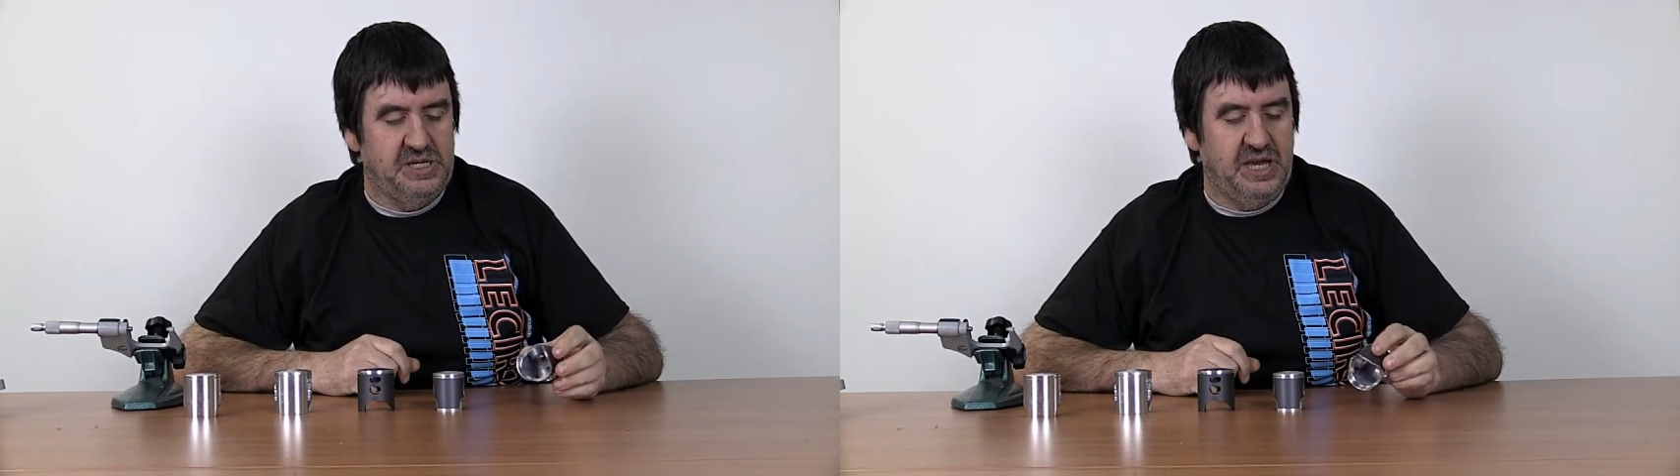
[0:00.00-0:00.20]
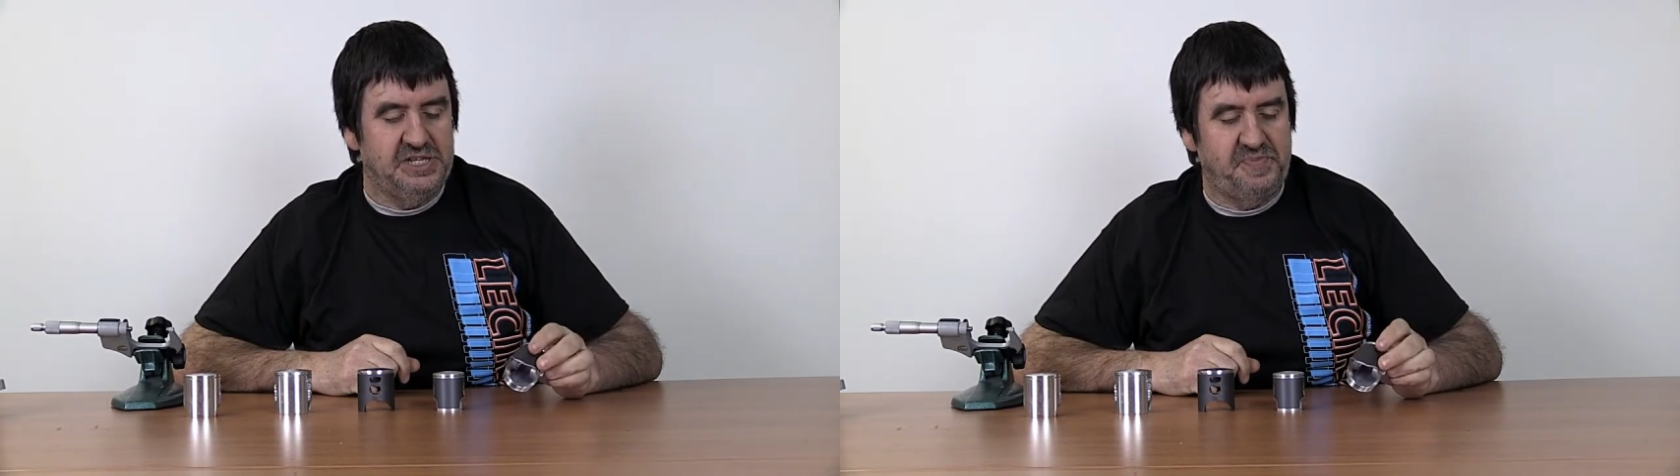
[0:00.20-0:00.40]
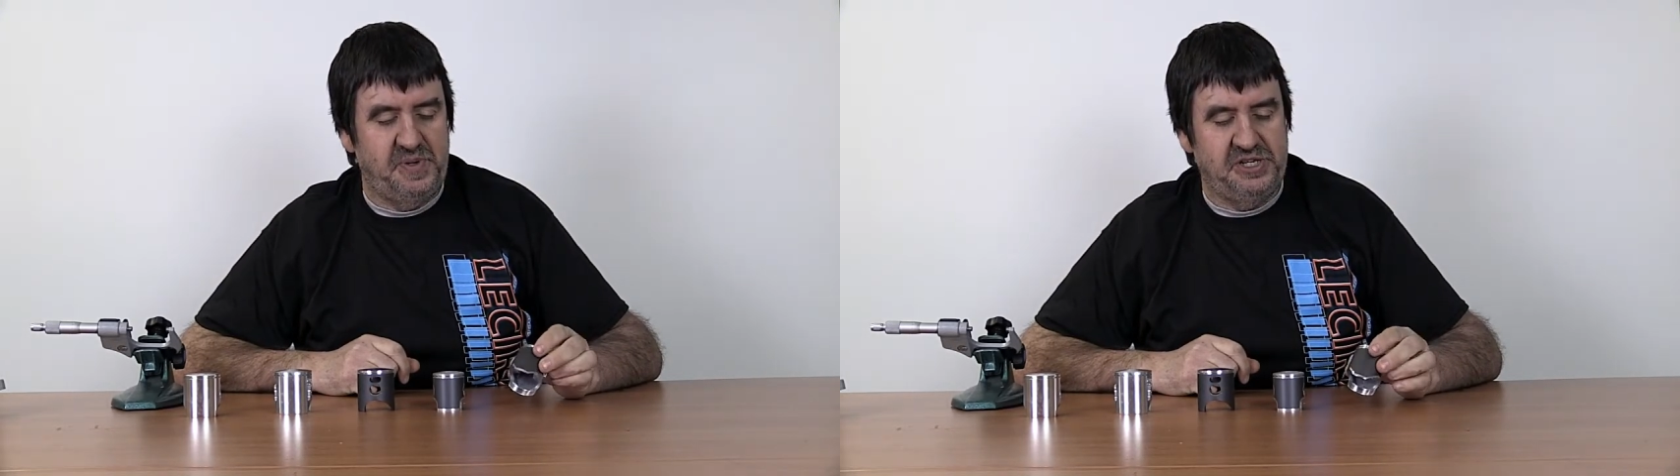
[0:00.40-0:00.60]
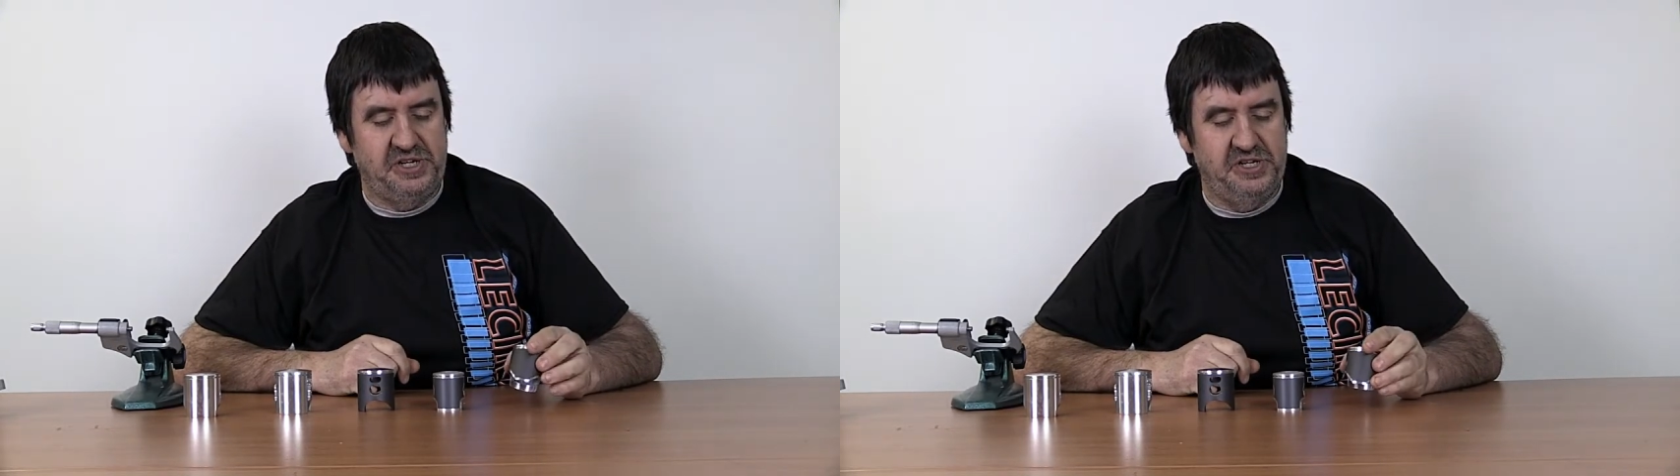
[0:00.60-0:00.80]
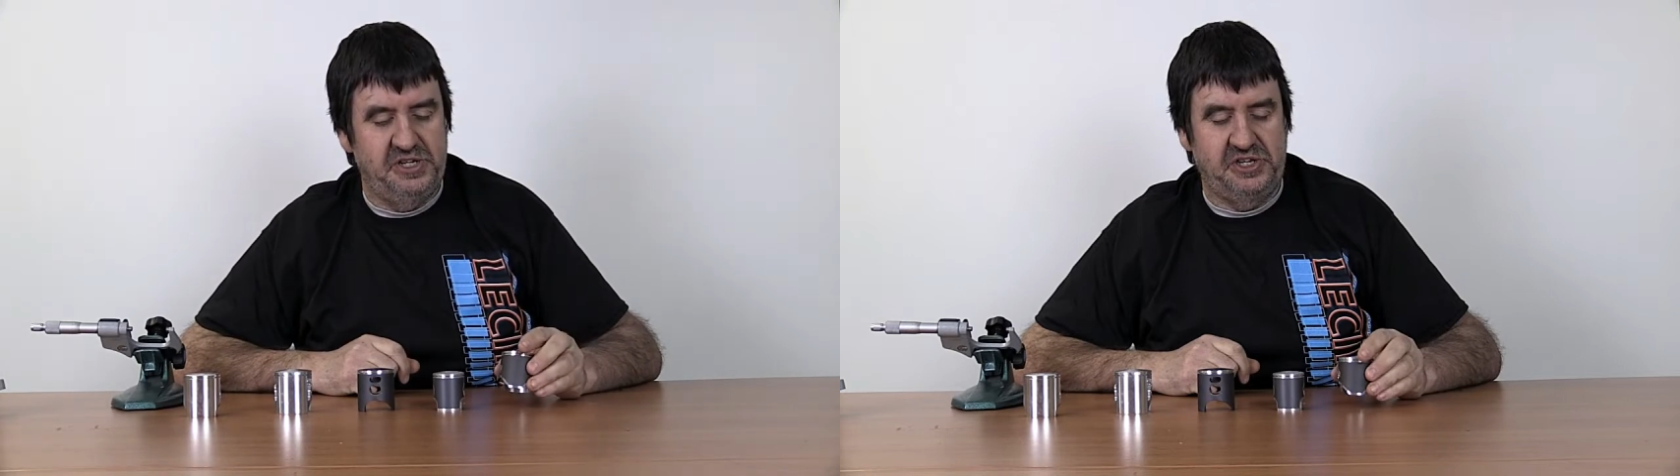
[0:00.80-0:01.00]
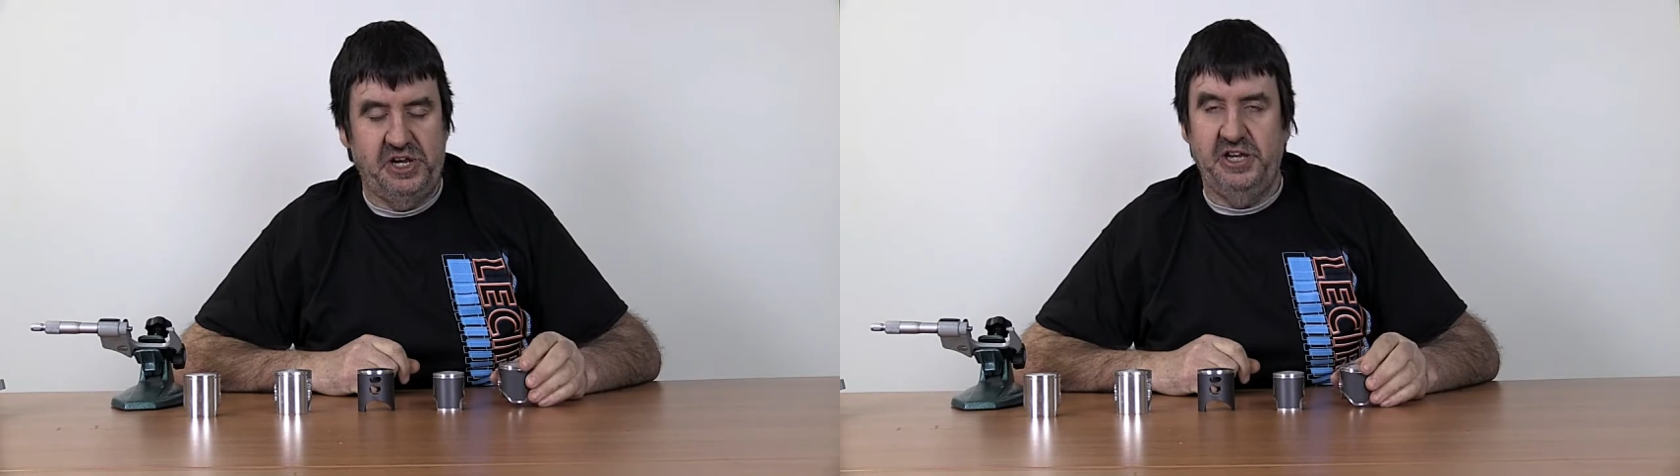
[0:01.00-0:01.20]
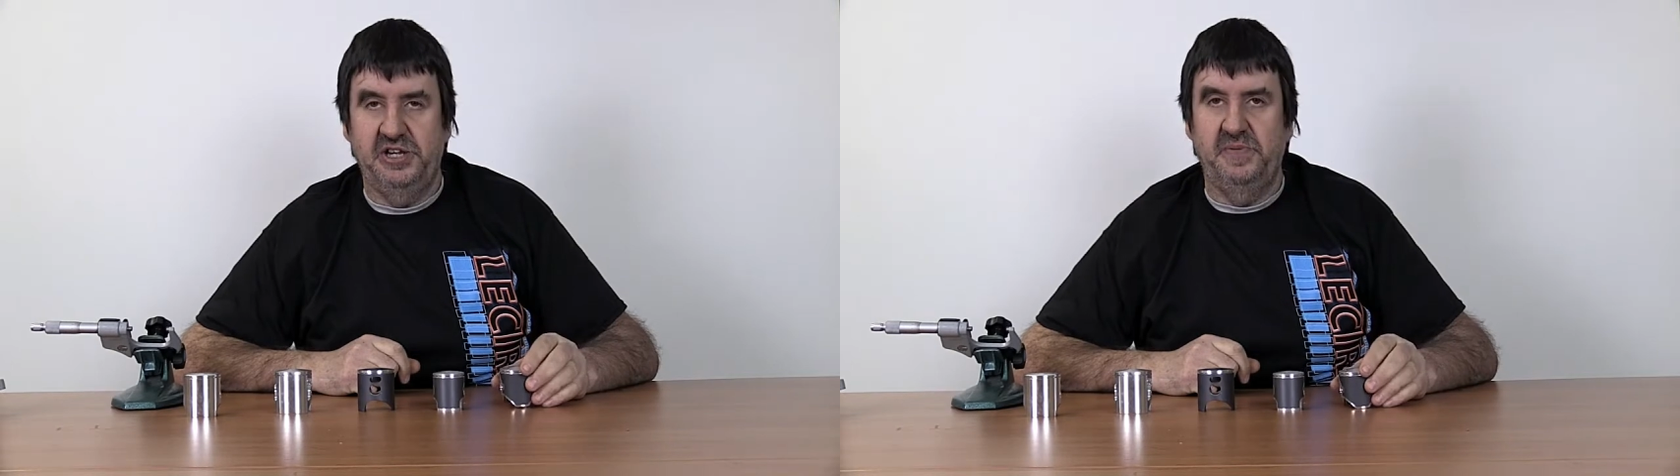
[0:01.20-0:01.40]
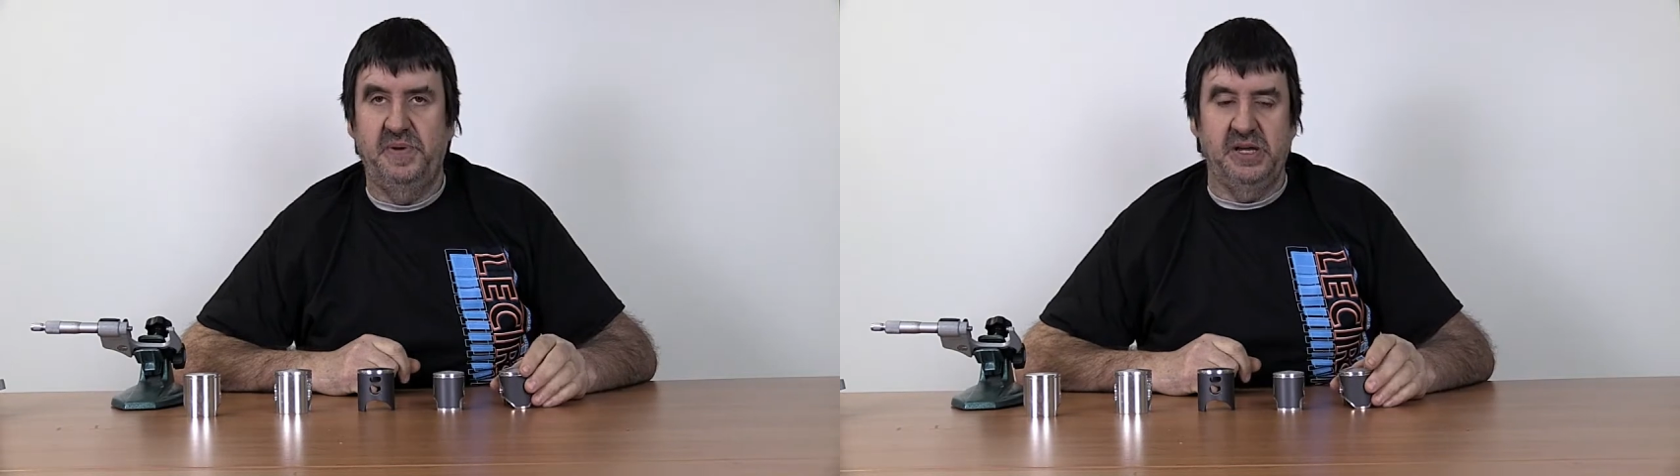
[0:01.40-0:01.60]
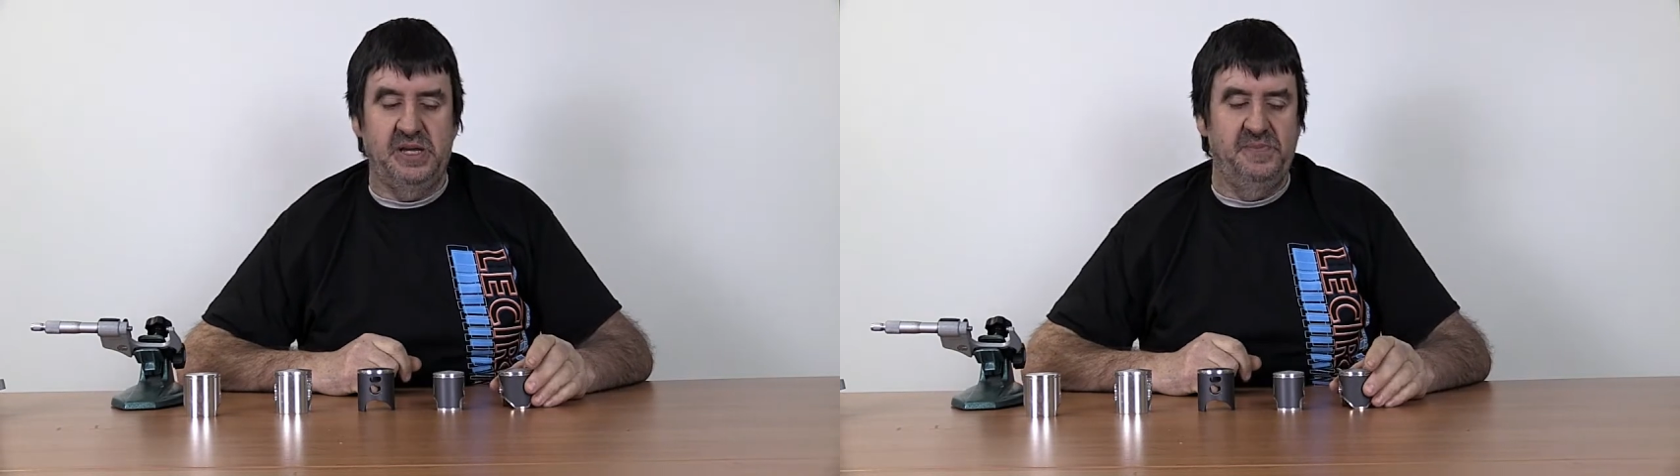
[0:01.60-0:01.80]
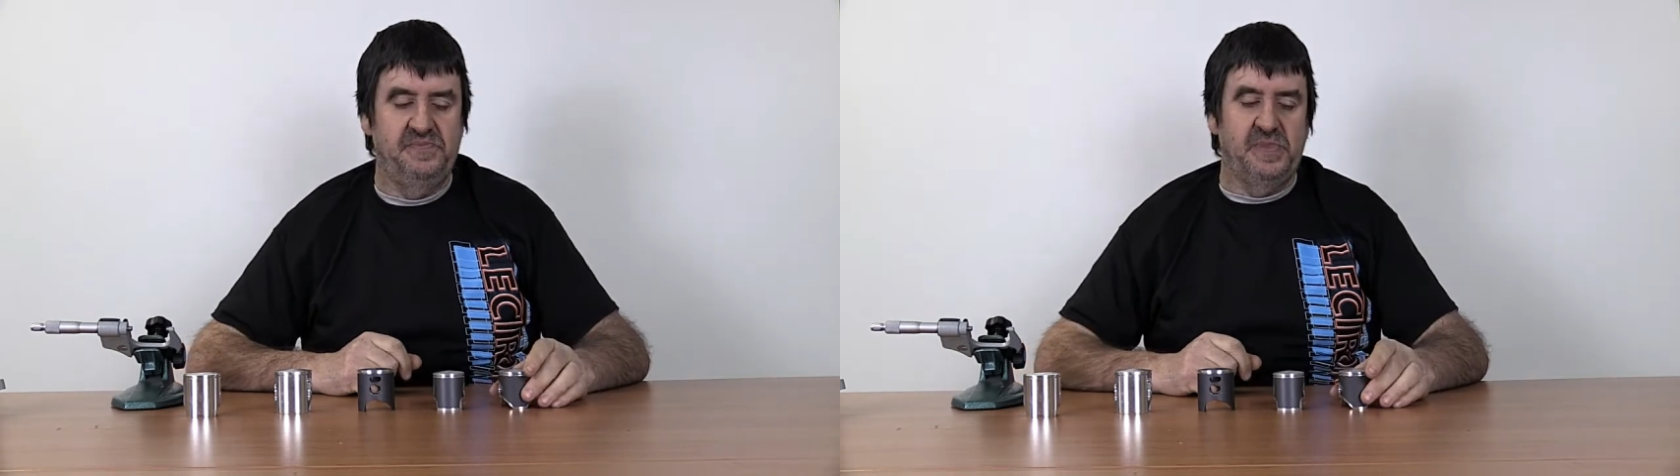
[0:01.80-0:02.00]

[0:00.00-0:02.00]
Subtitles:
Cast pistons tend to be